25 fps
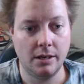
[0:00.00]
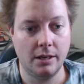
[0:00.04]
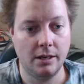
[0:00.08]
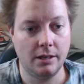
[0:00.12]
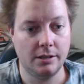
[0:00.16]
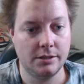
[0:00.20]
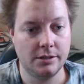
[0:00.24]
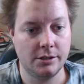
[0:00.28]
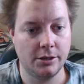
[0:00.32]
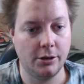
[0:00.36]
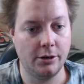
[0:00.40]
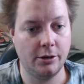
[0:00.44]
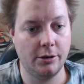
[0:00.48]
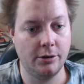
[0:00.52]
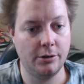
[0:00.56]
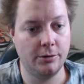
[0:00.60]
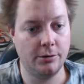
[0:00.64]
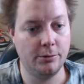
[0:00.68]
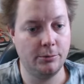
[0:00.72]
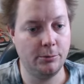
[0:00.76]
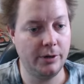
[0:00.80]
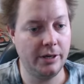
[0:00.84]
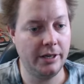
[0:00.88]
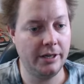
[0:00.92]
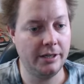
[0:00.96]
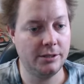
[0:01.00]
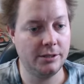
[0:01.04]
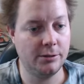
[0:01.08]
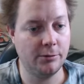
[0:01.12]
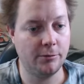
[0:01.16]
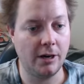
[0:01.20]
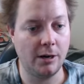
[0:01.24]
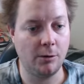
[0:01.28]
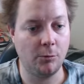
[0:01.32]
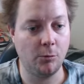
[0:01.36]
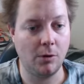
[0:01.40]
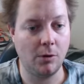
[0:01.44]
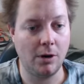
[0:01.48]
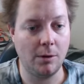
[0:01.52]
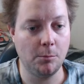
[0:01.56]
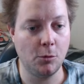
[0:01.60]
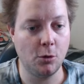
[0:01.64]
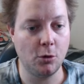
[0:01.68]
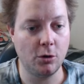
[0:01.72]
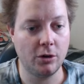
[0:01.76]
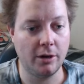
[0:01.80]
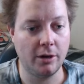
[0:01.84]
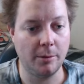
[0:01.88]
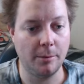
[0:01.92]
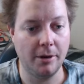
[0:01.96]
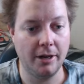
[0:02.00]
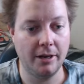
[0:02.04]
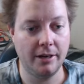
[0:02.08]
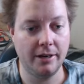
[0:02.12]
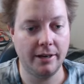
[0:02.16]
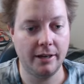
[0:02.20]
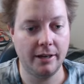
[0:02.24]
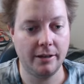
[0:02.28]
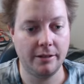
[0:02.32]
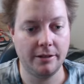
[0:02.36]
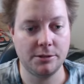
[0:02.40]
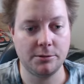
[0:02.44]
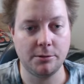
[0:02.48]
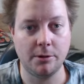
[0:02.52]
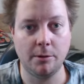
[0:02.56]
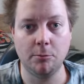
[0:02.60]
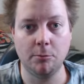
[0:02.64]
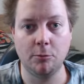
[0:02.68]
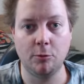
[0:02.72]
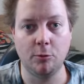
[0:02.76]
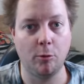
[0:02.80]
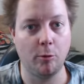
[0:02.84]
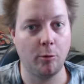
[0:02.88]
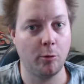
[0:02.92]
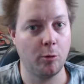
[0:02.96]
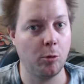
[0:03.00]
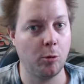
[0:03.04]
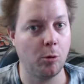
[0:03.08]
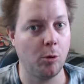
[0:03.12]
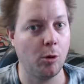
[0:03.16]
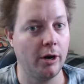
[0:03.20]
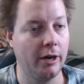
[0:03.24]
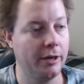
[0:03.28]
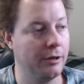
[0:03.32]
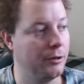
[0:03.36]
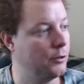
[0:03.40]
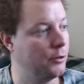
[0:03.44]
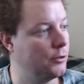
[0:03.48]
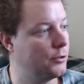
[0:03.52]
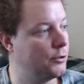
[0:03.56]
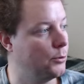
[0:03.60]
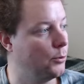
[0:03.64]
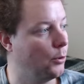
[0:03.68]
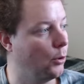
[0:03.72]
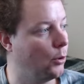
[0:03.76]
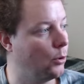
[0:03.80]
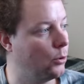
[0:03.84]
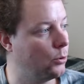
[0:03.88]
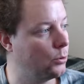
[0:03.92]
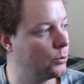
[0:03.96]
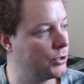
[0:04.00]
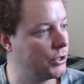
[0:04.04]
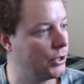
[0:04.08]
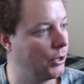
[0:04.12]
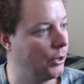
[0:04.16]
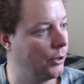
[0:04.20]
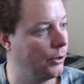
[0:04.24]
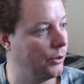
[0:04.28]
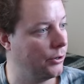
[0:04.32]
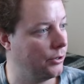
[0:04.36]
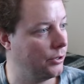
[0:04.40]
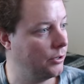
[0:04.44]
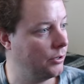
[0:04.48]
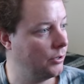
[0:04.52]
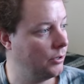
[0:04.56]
So we need to run one more command now. This one will require you to also